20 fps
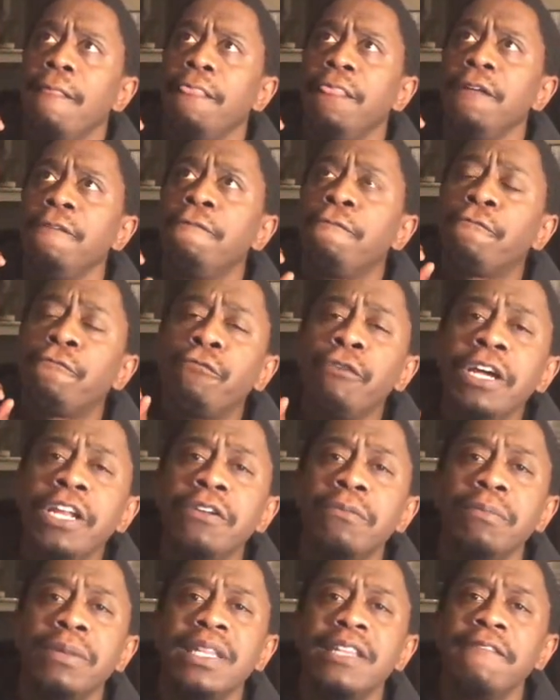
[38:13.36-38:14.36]

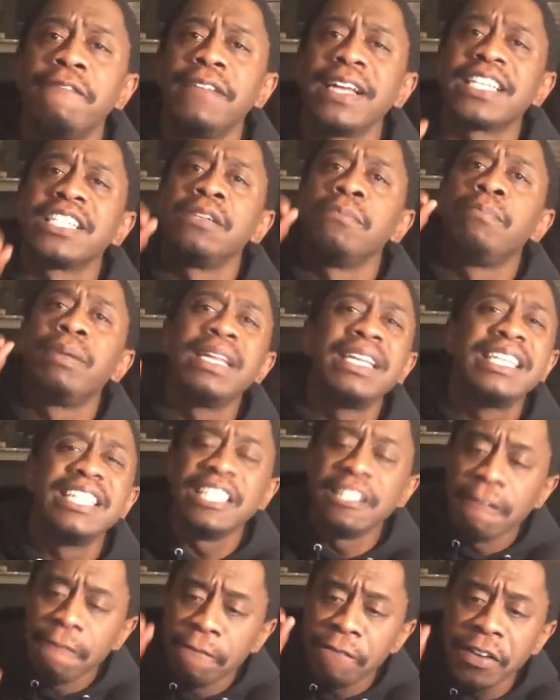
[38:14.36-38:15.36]
freedom and the flexibility
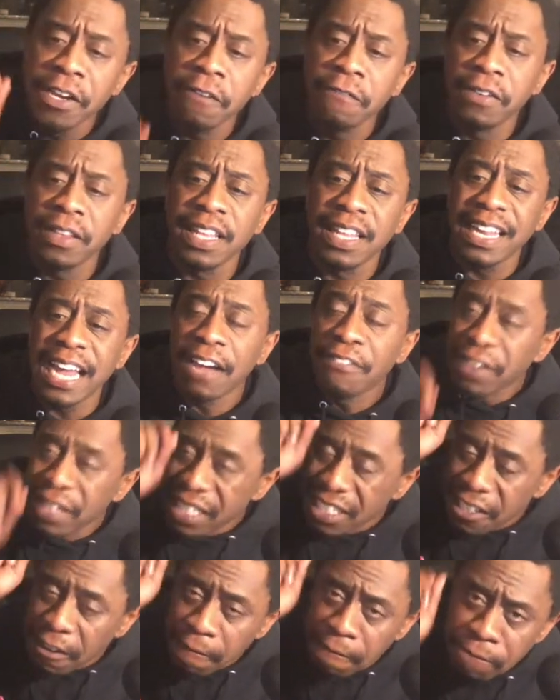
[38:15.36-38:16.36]
to fear for their life and to
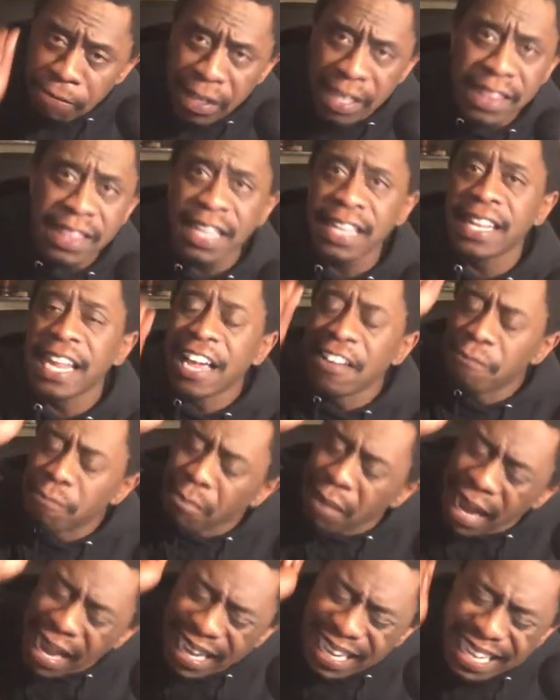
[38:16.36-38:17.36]
defend their life
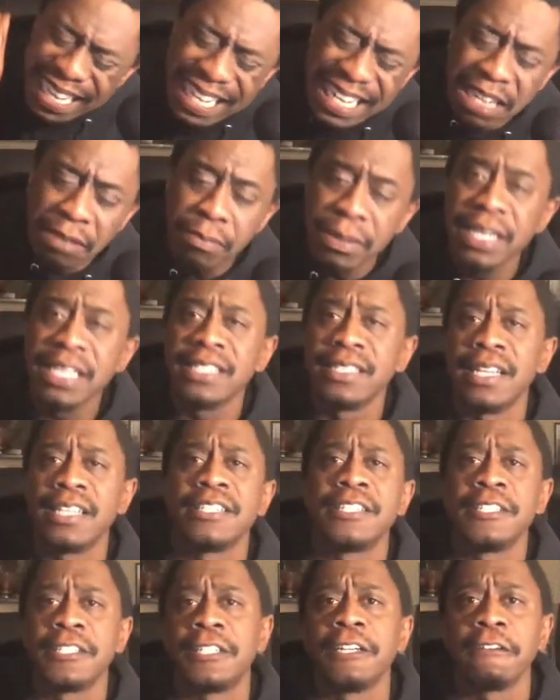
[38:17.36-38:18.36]
by any means
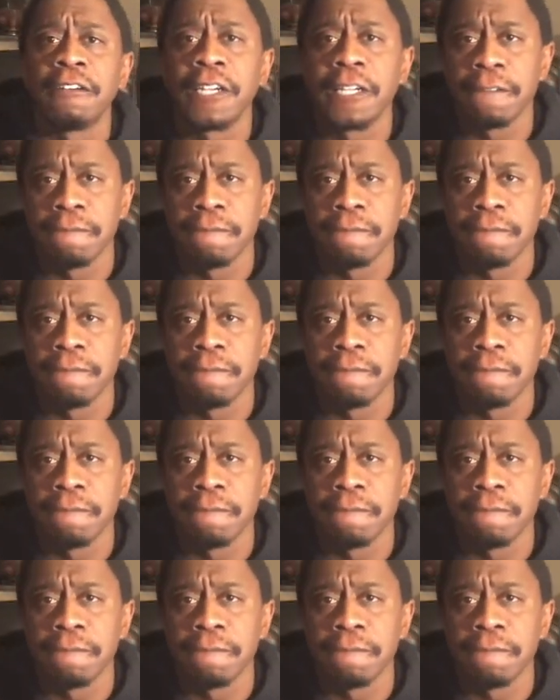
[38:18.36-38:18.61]
necessary.